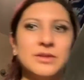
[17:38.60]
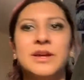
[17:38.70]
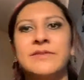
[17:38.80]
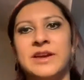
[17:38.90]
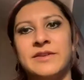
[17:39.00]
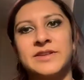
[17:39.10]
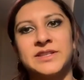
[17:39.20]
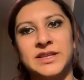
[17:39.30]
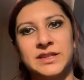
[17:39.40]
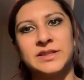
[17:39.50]
life, I have to
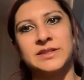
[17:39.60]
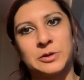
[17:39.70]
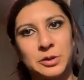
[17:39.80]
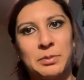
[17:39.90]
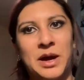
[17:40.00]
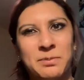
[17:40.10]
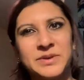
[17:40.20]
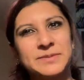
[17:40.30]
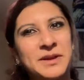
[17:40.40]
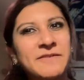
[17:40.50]
say the Zero Pop
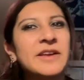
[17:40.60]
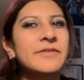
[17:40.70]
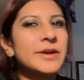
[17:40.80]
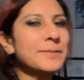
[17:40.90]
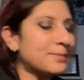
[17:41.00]
is my favorite.